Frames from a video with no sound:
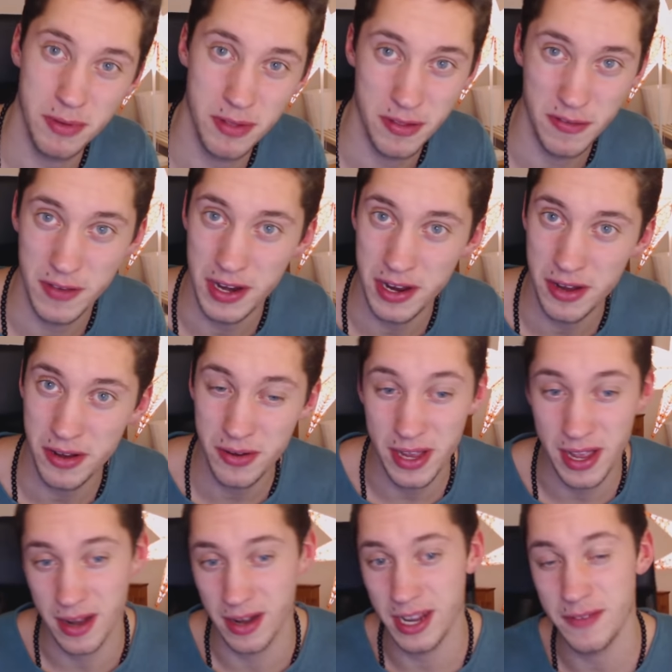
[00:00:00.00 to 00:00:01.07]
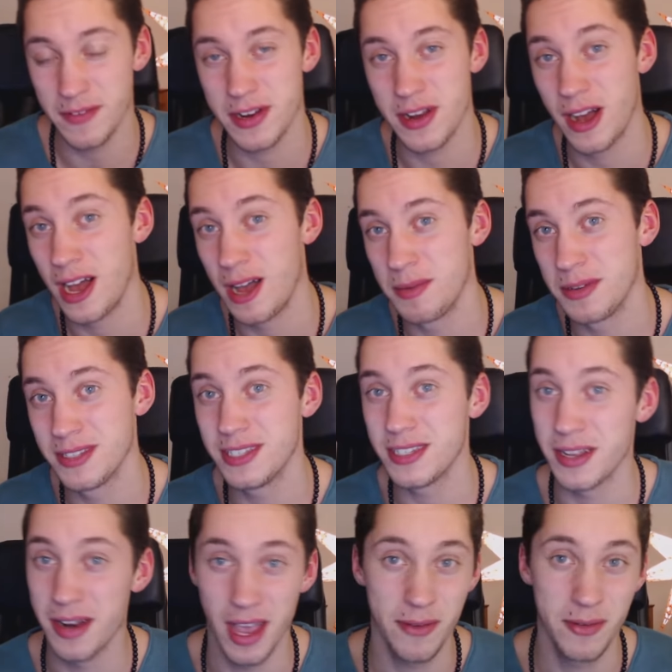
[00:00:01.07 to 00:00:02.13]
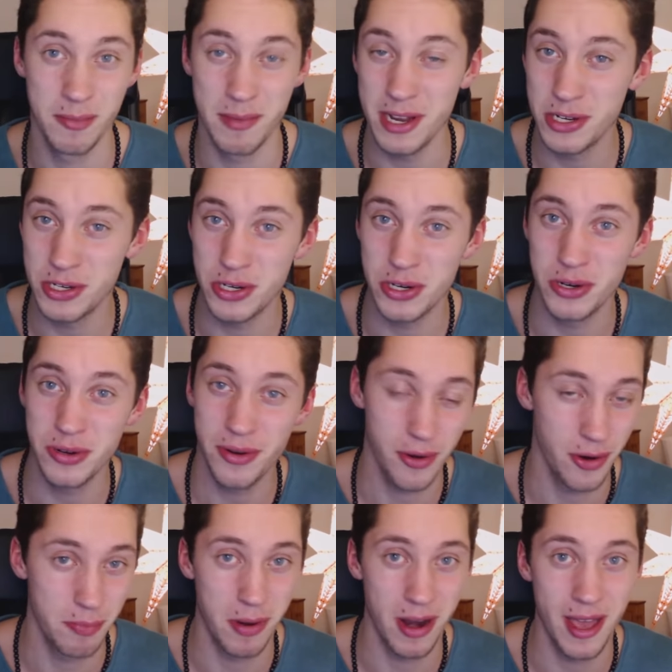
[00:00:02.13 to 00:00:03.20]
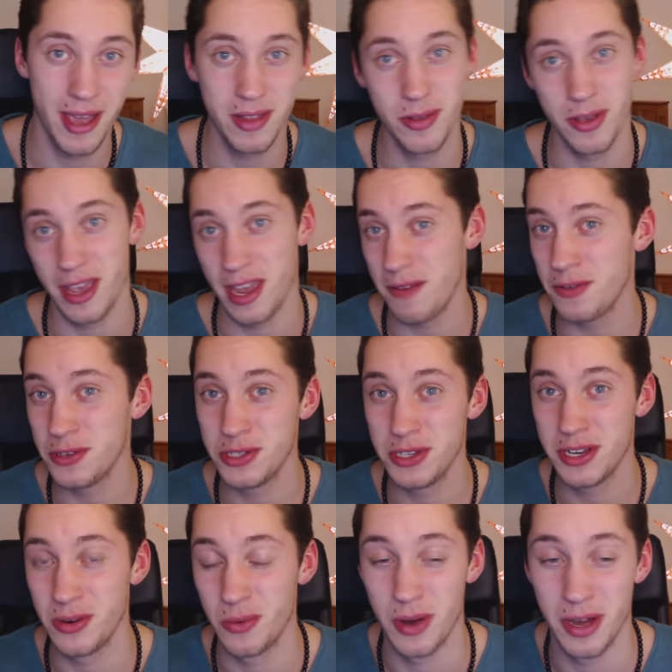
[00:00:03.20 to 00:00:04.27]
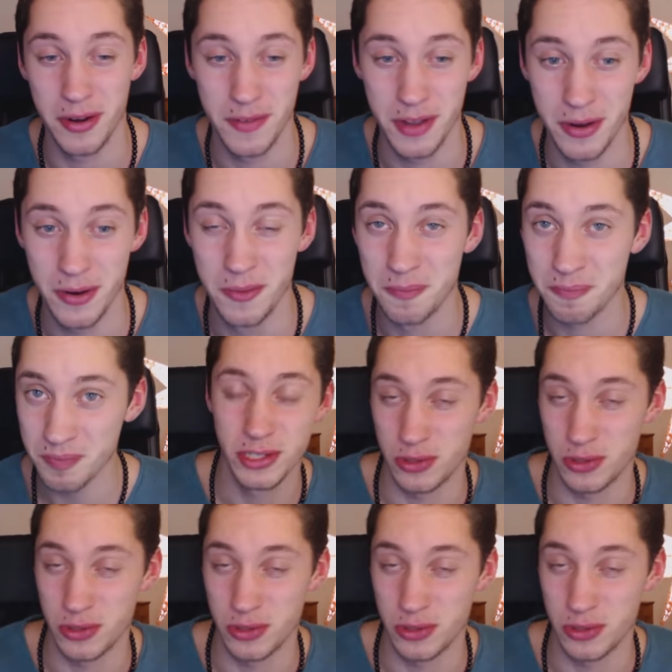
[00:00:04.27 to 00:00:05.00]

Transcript: up on the video and leave a comment, and I will make sure to reply to every single one of you.